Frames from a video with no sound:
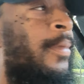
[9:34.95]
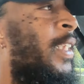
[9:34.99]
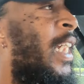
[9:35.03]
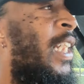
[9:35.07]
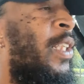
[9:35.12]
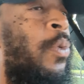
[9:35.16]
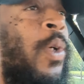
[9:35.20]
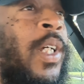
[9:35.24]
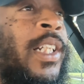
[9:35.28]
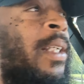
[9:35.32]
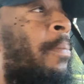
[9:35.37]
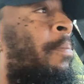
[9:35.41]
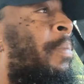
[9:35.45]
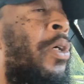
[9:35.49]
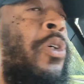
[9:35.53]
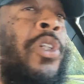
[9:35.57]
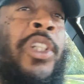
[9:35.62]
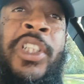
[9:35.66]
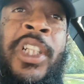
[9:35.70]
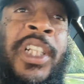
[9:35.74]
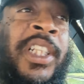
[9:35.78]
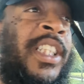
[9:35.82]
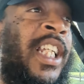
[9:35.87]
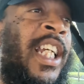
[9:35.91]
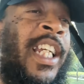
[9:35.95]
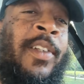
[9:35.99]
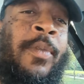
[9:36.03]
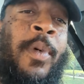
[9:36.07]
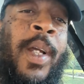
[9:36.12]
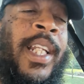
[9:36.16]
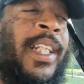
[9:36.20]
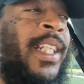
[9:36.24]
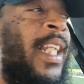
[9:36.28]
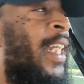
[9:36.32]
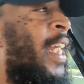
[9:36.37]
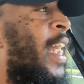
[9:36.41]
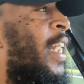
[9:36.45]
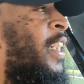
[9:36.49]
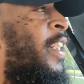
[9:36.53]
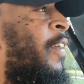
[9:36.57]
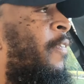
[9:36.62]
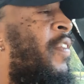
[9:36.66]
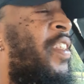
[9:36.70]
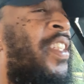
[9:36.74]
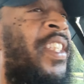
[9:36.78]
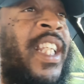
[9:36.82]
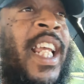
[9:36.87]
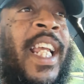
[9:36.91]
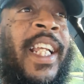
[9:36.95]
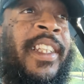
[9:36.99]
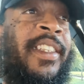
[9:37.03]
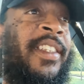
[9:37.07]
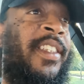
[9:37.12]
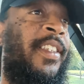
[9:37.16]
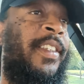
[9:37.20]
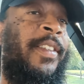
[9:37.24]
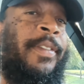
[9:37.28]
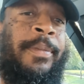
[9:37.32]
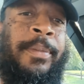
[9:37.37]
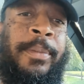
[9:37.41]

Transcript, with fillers: Guess what? The Buddhists are the same way. They got different sects.